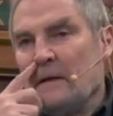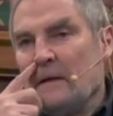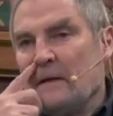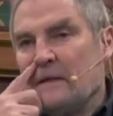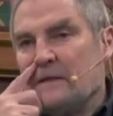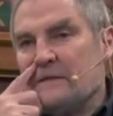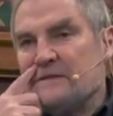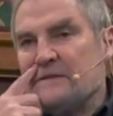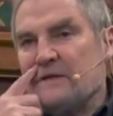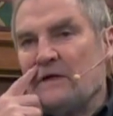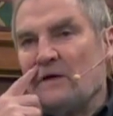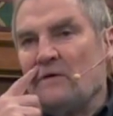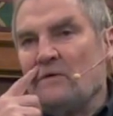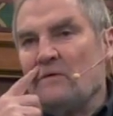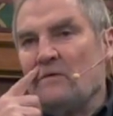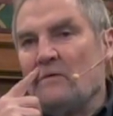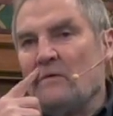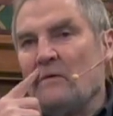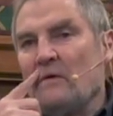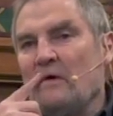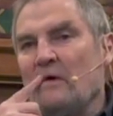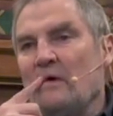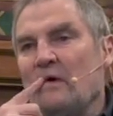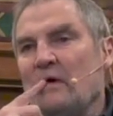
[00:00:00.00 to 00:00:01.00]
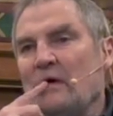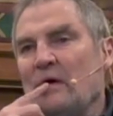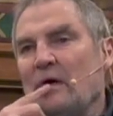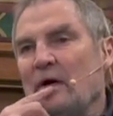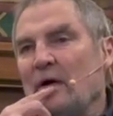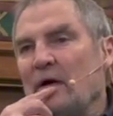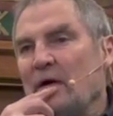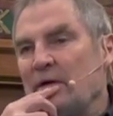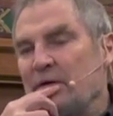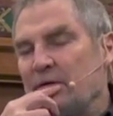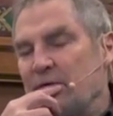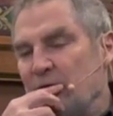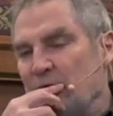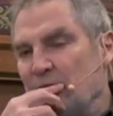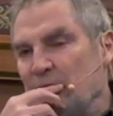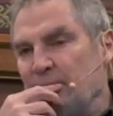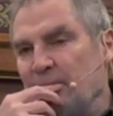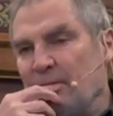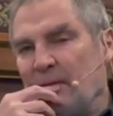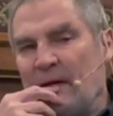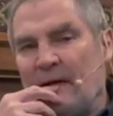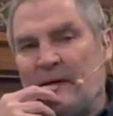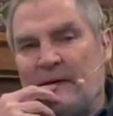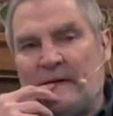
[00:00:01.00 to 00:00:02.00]
So
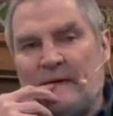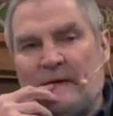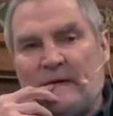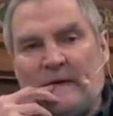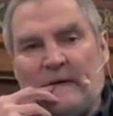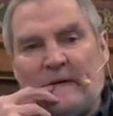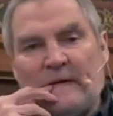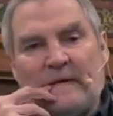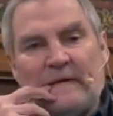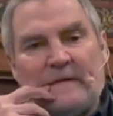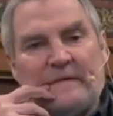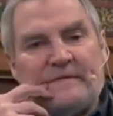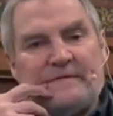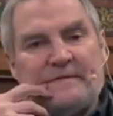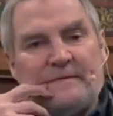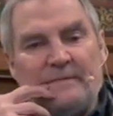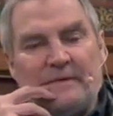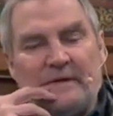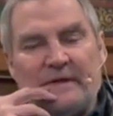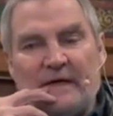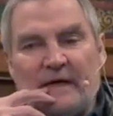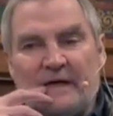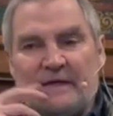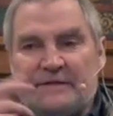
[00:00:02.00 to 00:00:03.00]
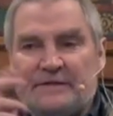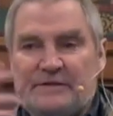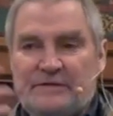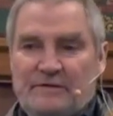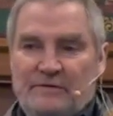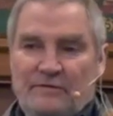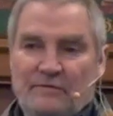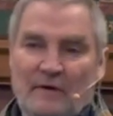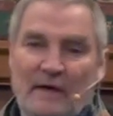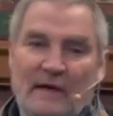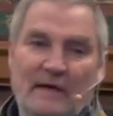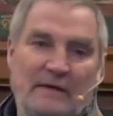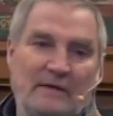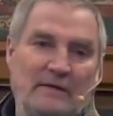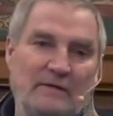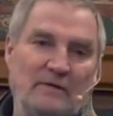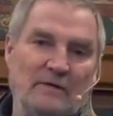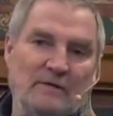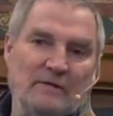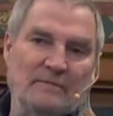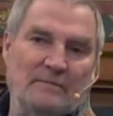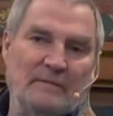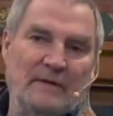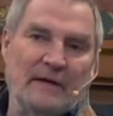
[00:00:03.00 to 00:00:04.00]
Yun-men, somebody asked, great
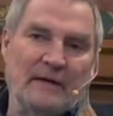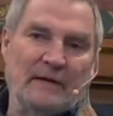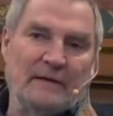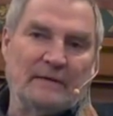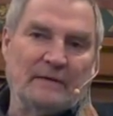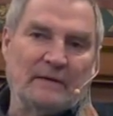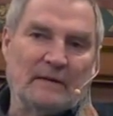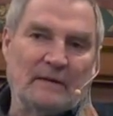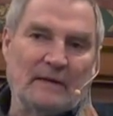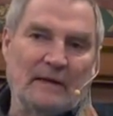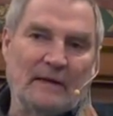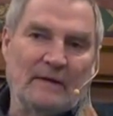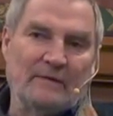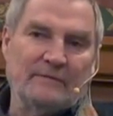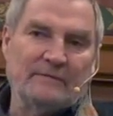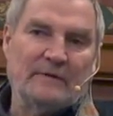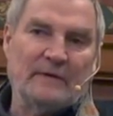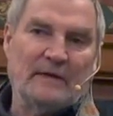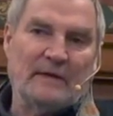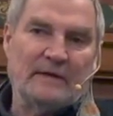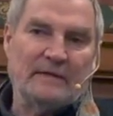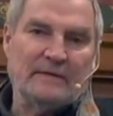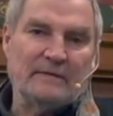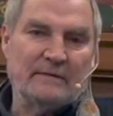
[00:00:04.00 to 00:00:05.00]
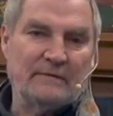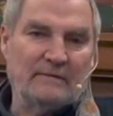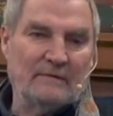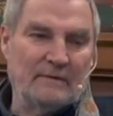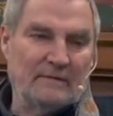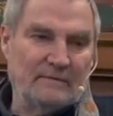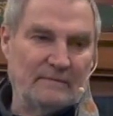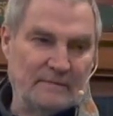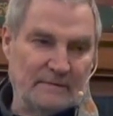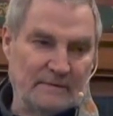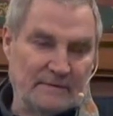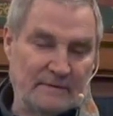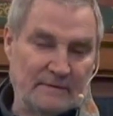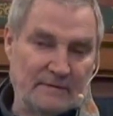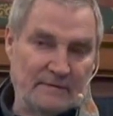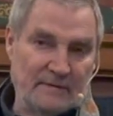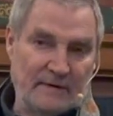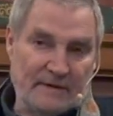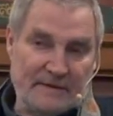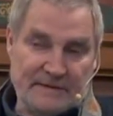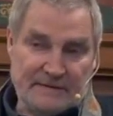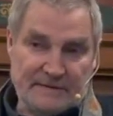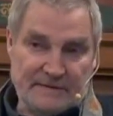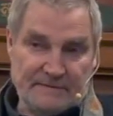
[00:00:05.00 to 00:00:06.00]
Yun-men, Cloud Gate, one of the
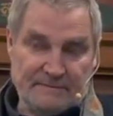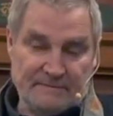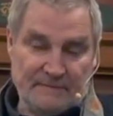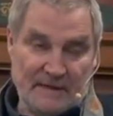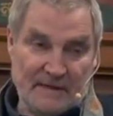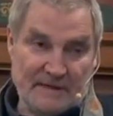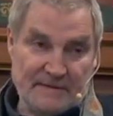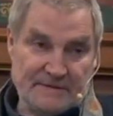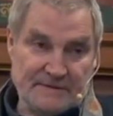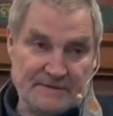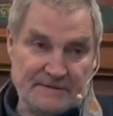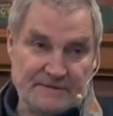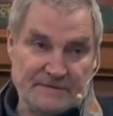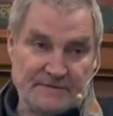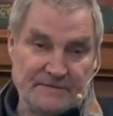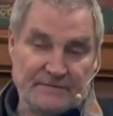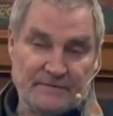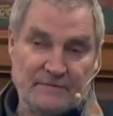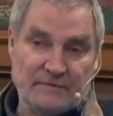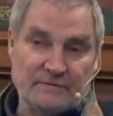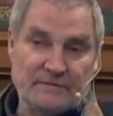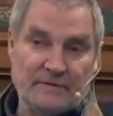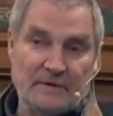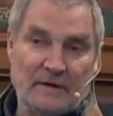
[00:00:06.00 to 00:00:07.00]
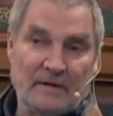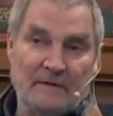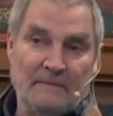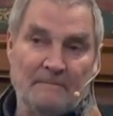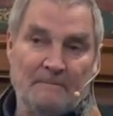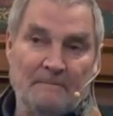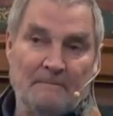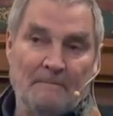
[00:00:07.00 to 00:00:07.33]
greatest masters of all time.